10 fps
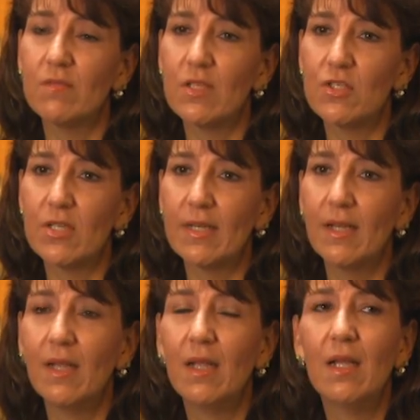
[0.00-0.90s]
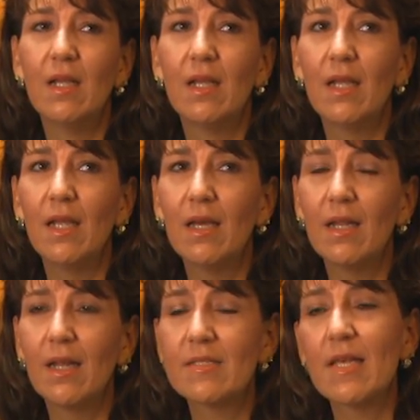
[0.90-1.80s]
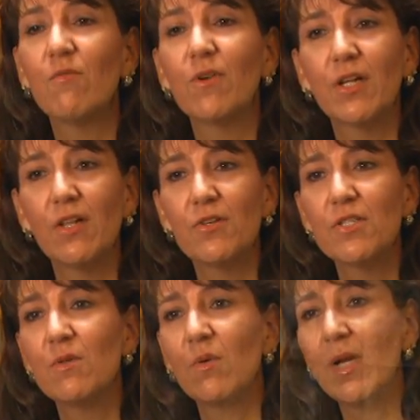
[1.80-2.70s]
division. And I sat very close to a